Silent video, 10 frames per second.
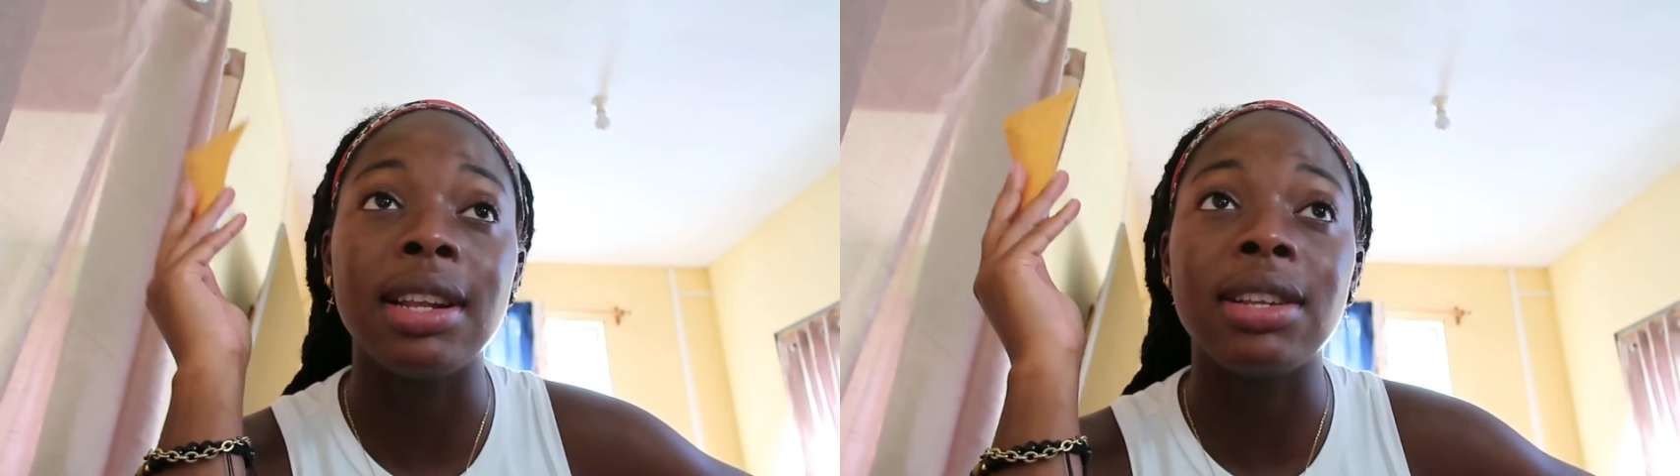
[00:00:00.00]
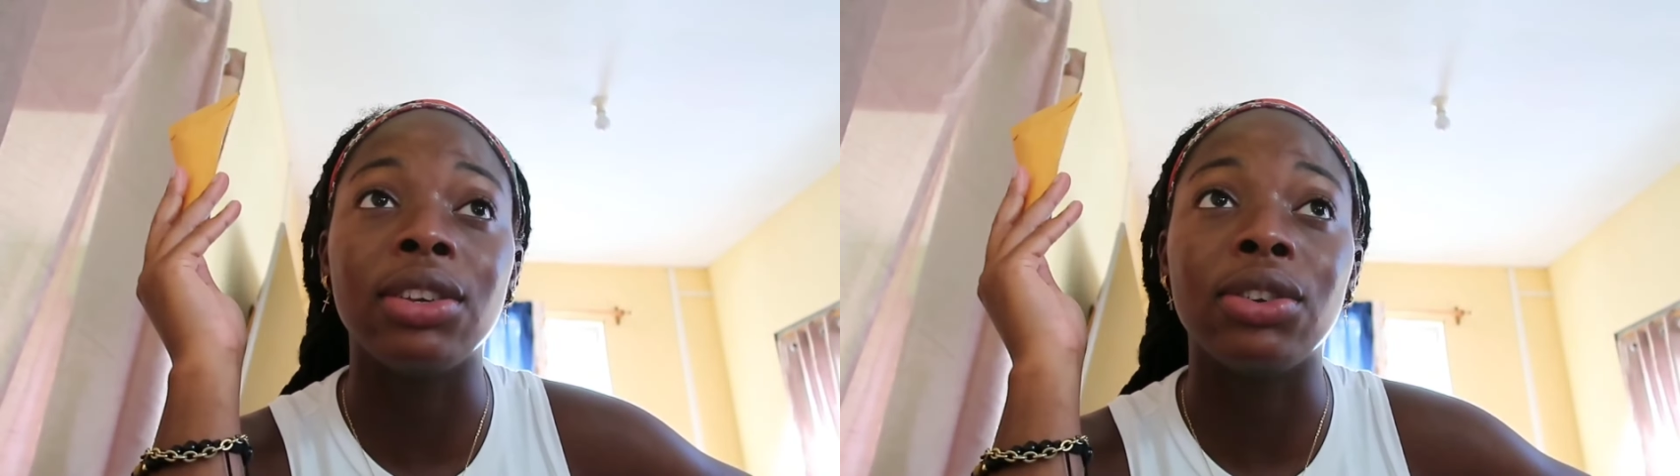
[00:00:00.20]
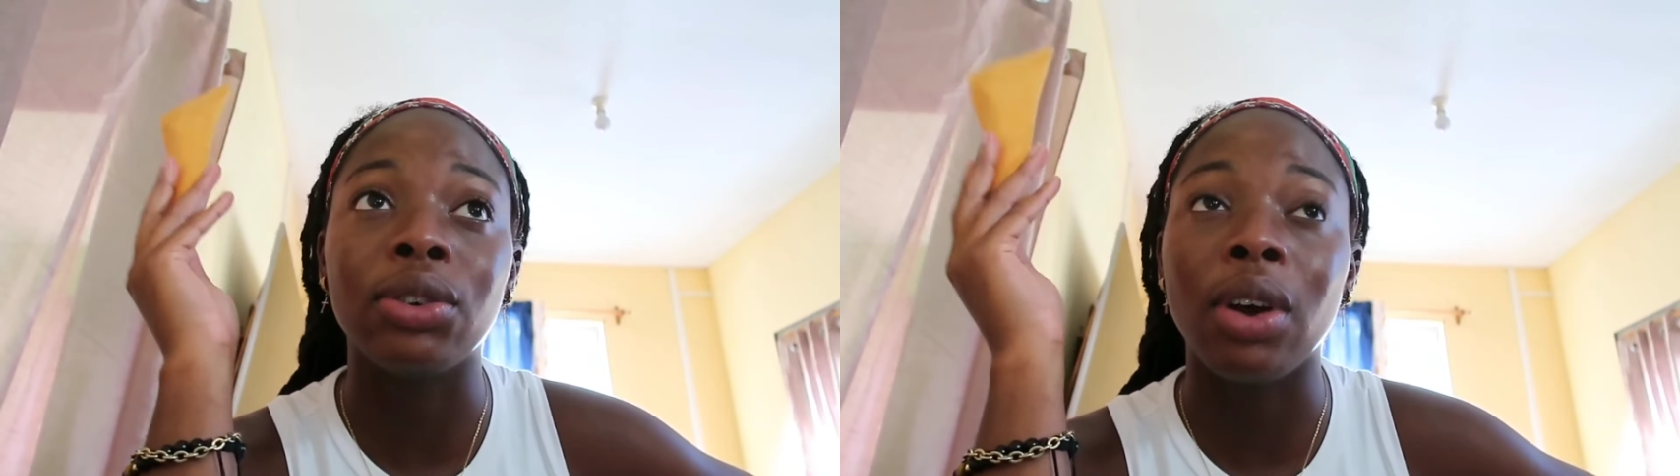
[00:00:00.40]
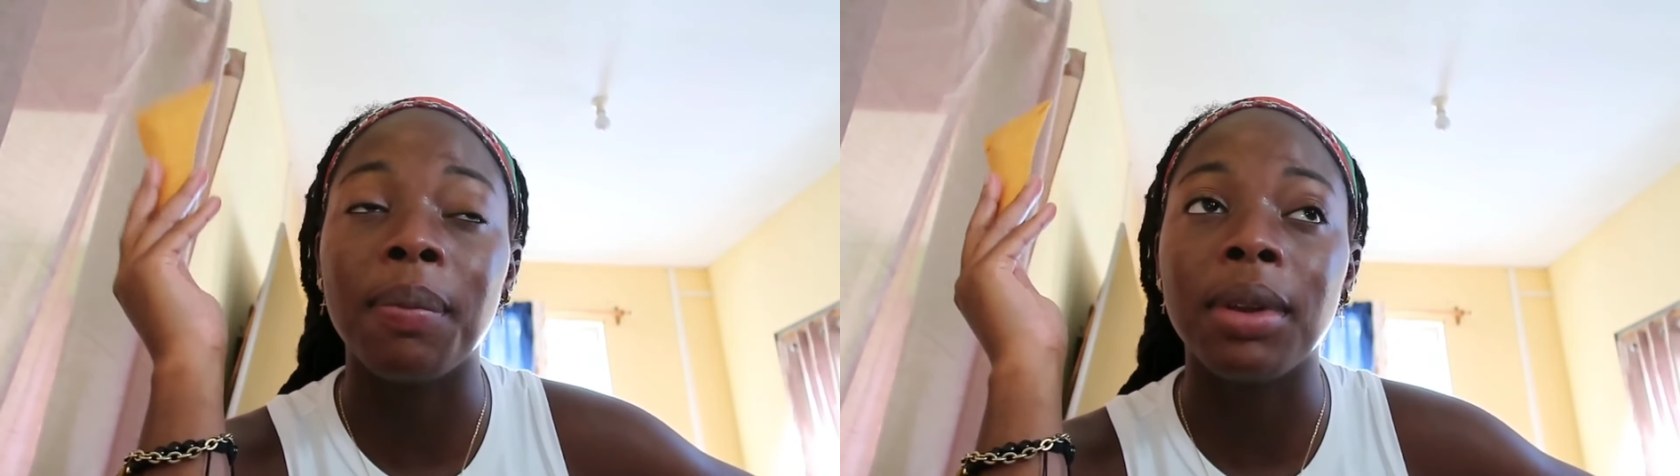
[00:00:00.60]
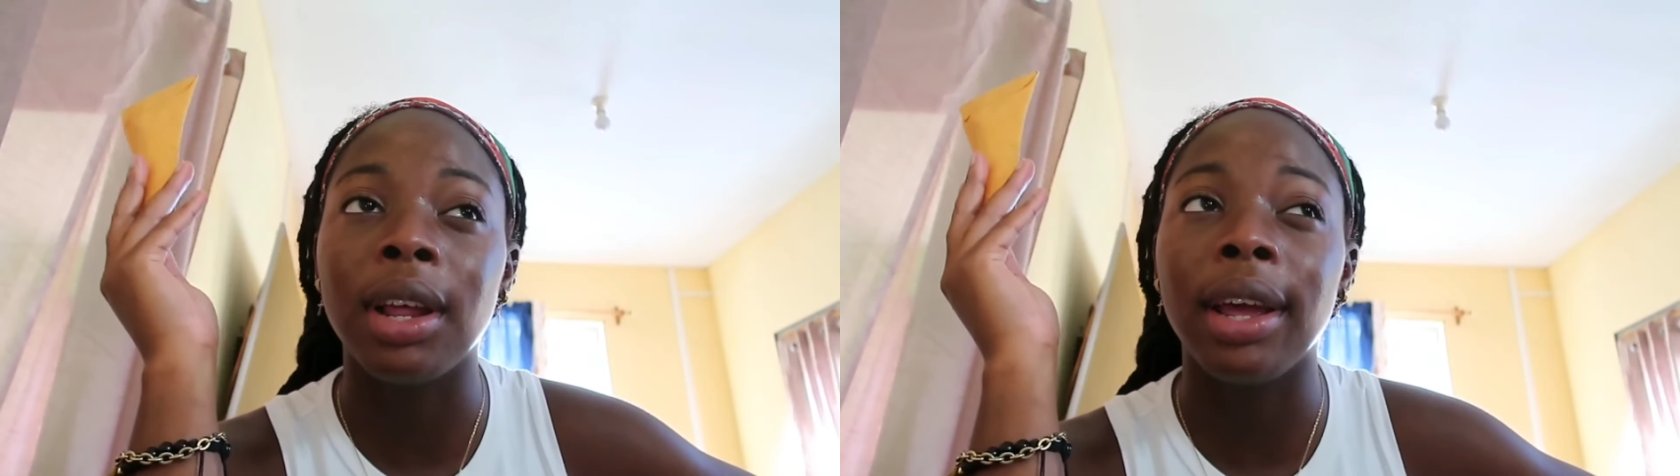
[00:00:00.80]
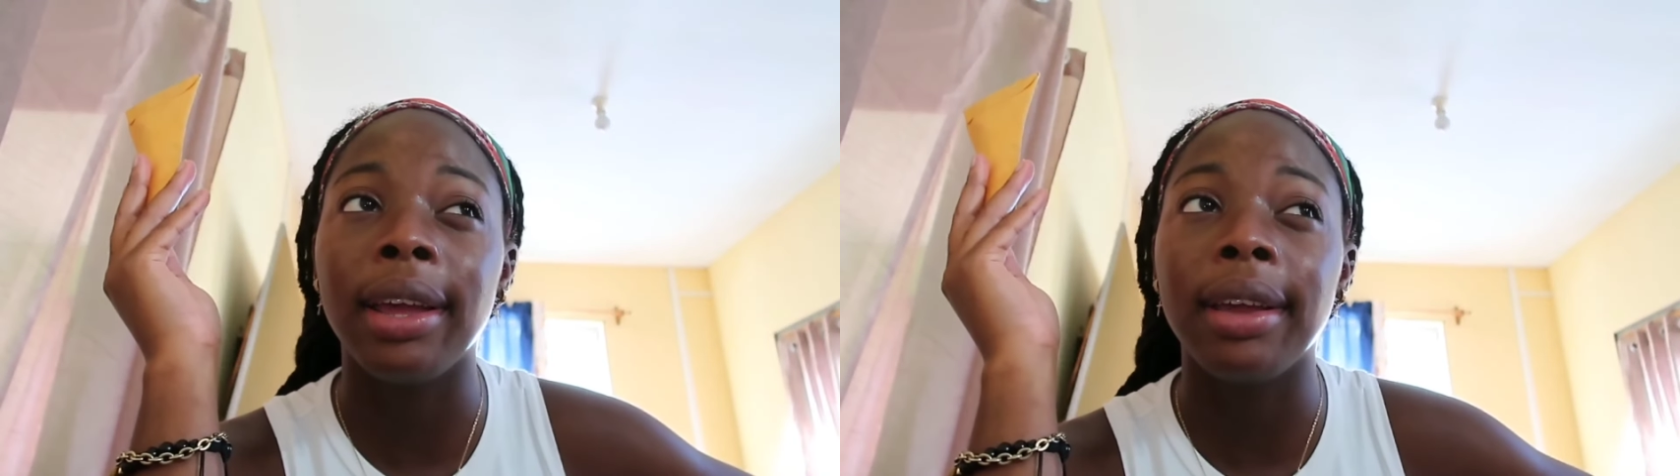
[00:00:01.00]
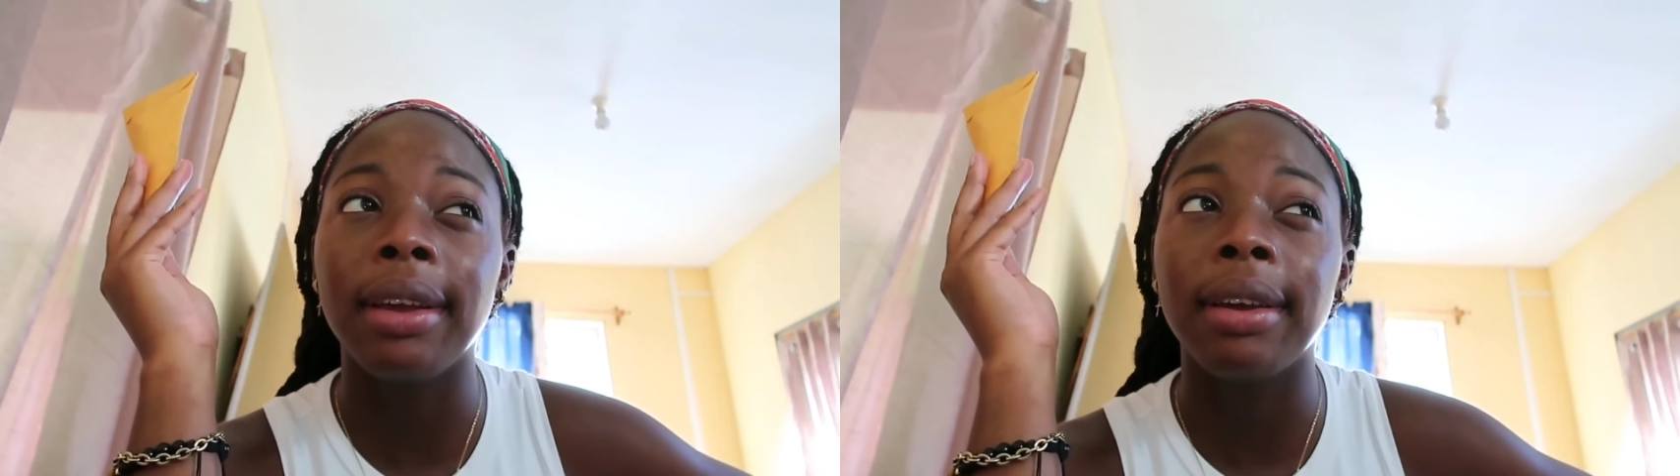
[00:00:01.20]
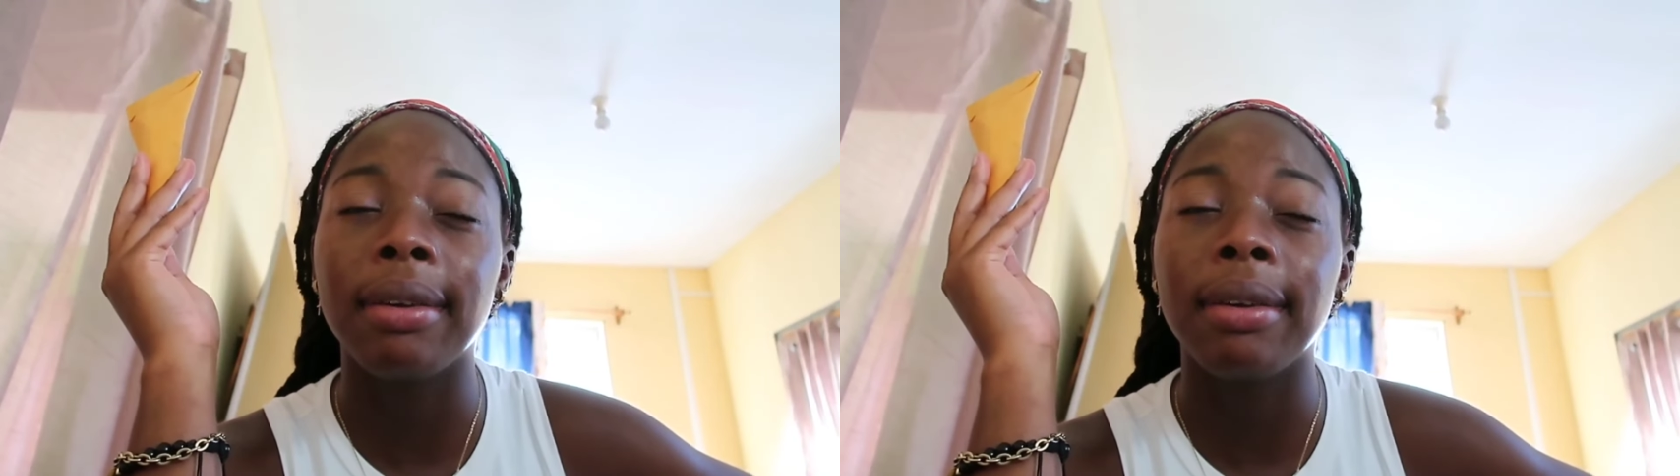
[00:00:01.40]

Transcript: it dropped. Like,